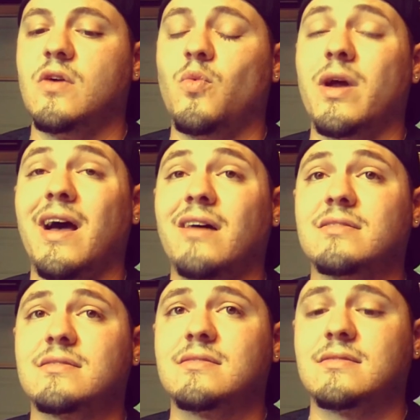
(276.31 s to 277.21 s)
What
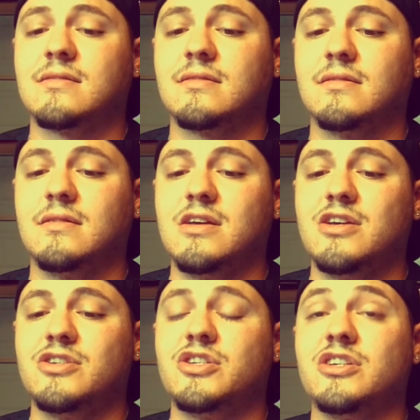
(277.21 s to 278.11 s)
else?
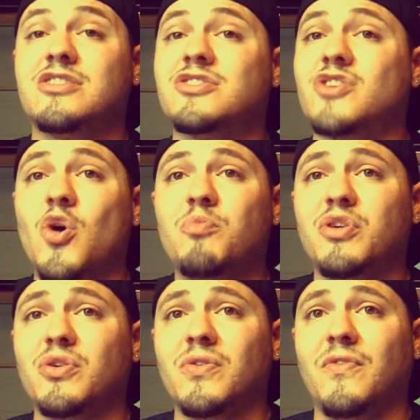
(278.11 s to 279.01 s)
She is so
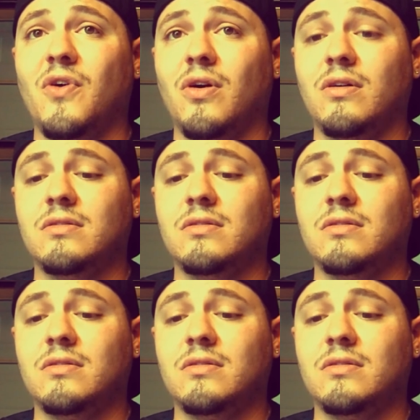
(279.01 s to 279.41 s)
beautiful.